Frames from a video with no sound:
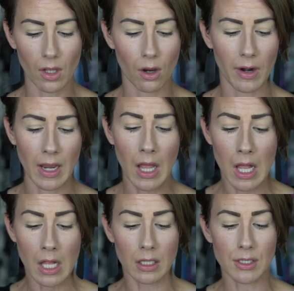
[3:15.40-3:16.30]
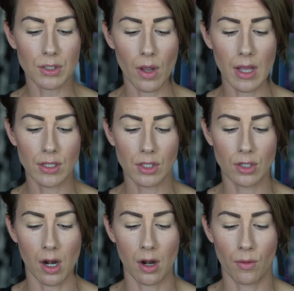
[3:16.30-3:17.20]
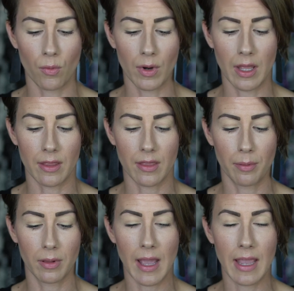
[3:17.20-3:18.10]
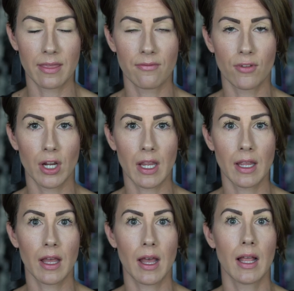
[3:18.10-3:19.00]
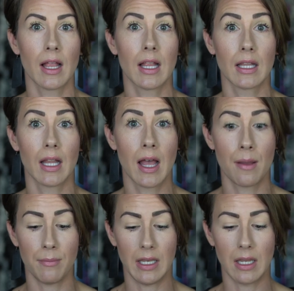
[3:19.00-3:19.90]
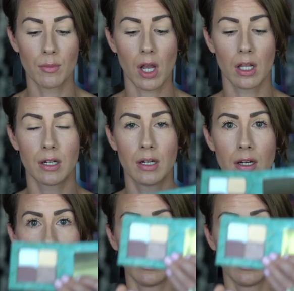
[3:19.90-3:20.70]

All right, let's go ahead and start with applying the very medium color.